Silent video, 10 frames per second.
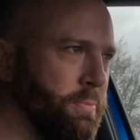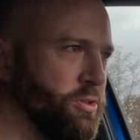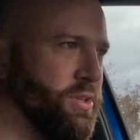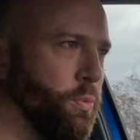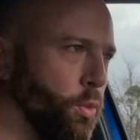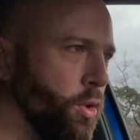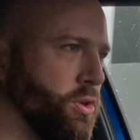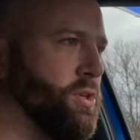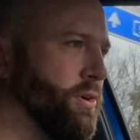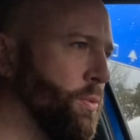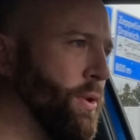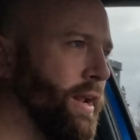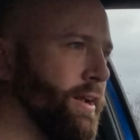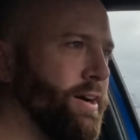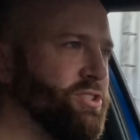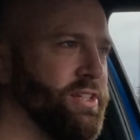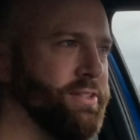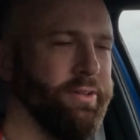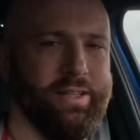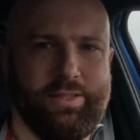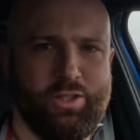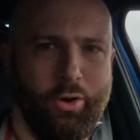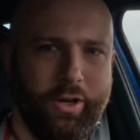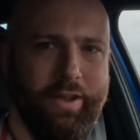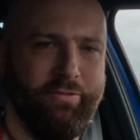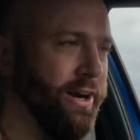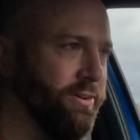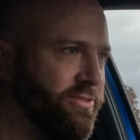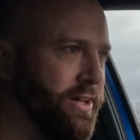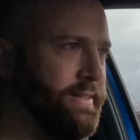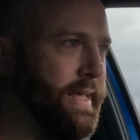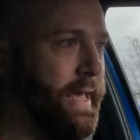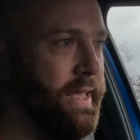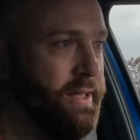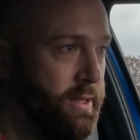mostly water in the wheel arches on this soggy Frankfurt day.